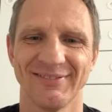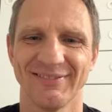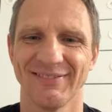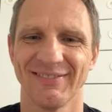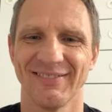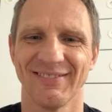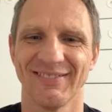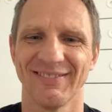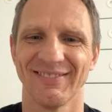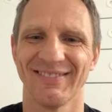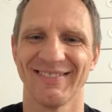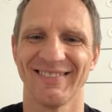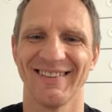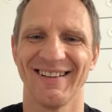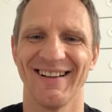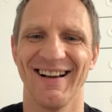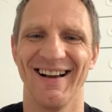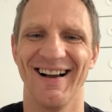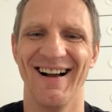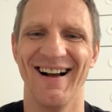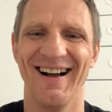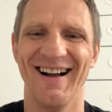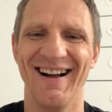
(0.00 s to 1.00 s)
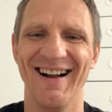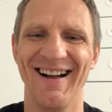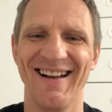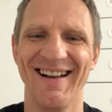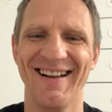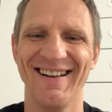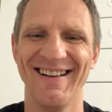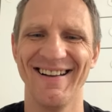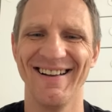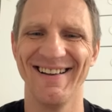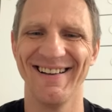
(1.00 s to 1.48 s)

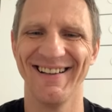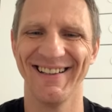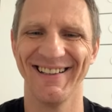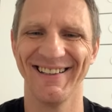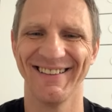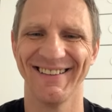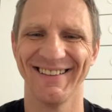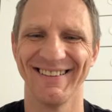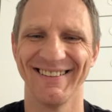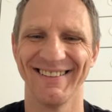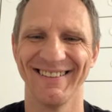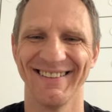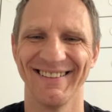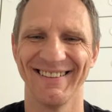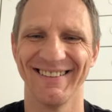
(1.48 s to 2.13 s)
The person shown says nothing.